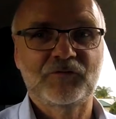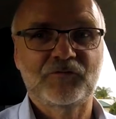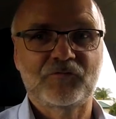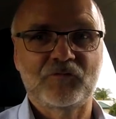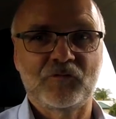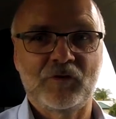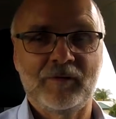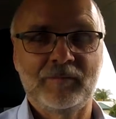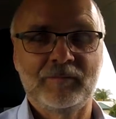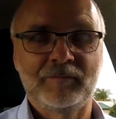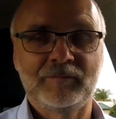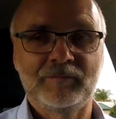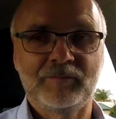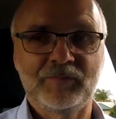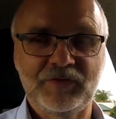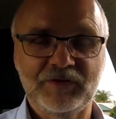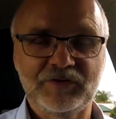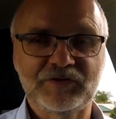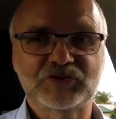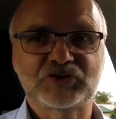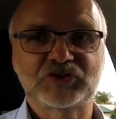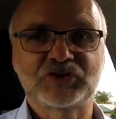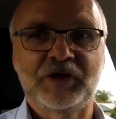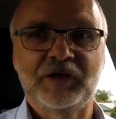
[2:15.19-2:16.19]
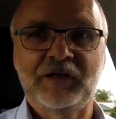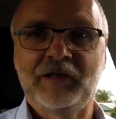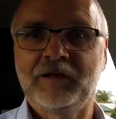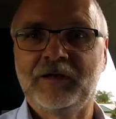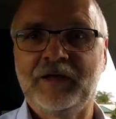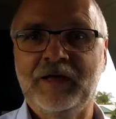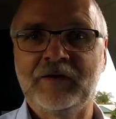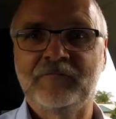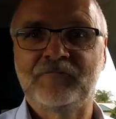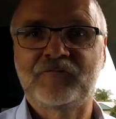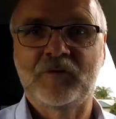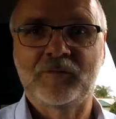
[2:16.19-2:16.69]
from this channel
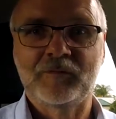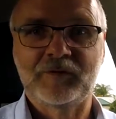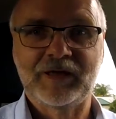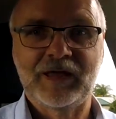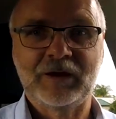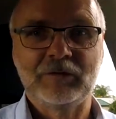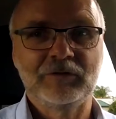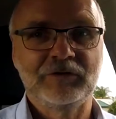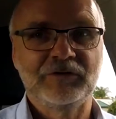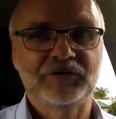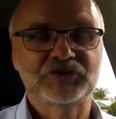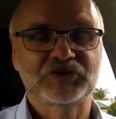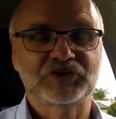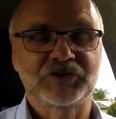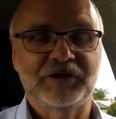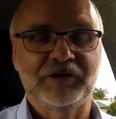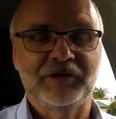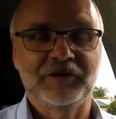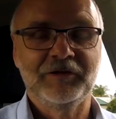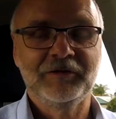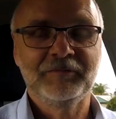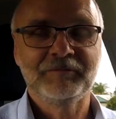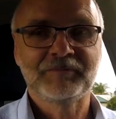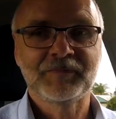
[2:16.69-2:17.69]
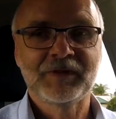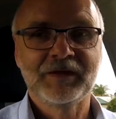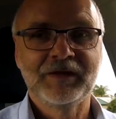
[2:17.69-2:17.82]
and from Gary's channel.